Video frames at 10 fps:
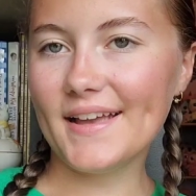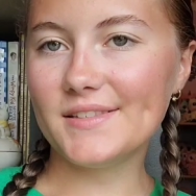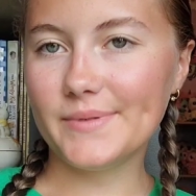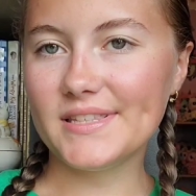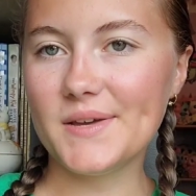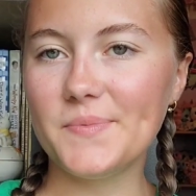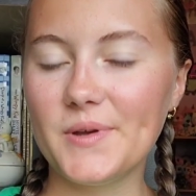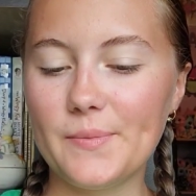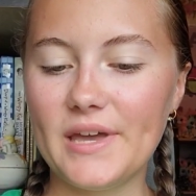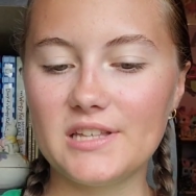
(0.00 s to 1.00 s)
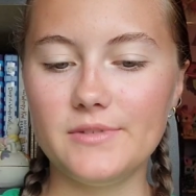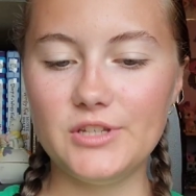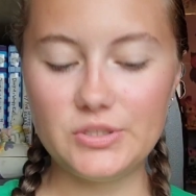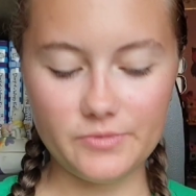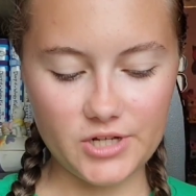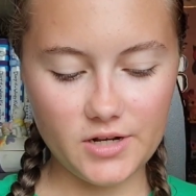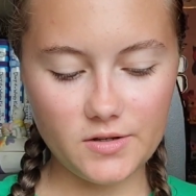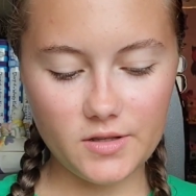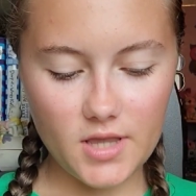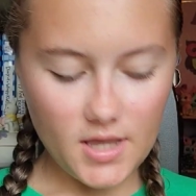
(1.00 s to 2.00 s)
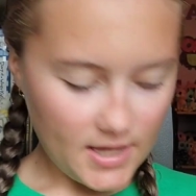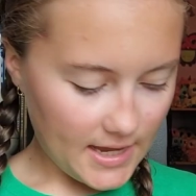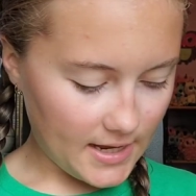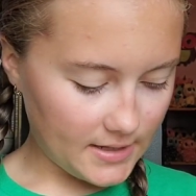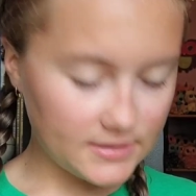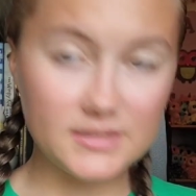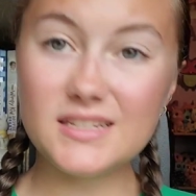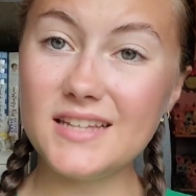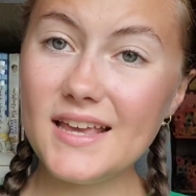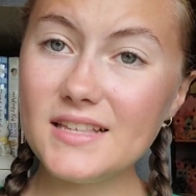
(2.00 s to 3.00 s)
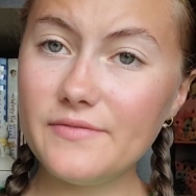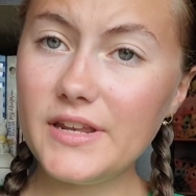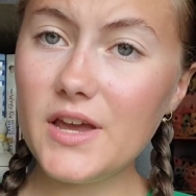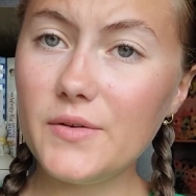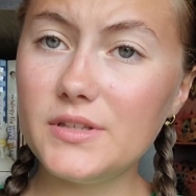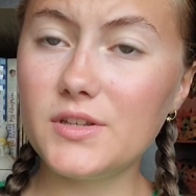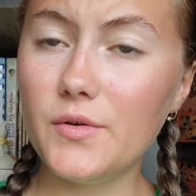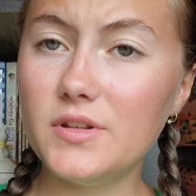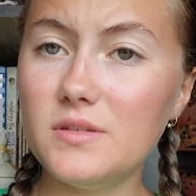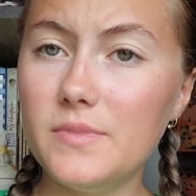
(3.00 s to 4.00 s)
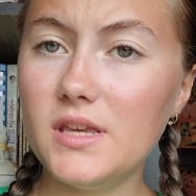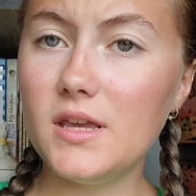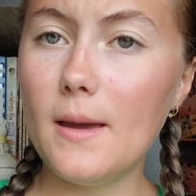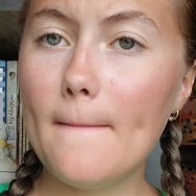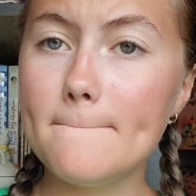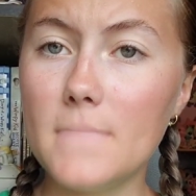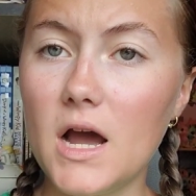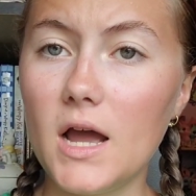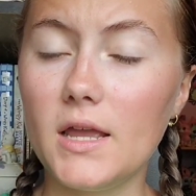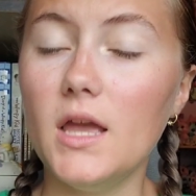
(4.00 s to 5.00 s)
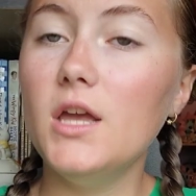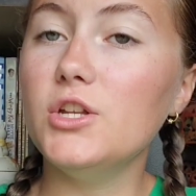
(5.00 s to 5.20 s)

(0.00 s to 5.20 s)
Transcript: Hey guys, what's up? Welcome back to my YouTube channel, and today's video is going to be my